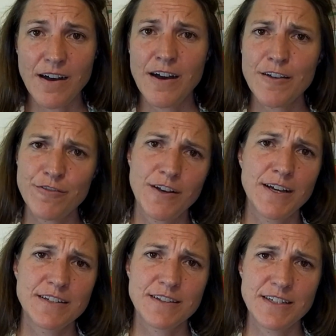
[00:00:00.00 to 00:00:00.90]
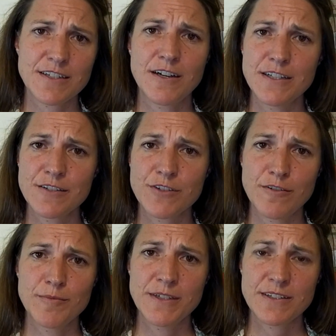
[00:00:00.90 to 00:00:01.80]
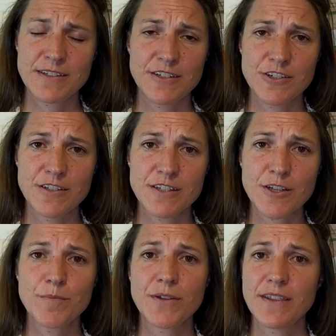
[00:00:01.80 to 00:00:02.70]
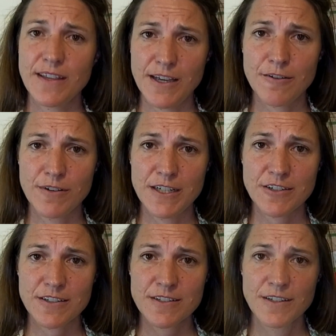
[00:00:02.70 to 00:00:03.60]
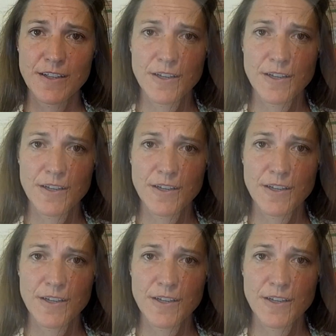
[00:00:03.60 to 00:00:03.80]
I find these kinds of government decisions completely outrageous.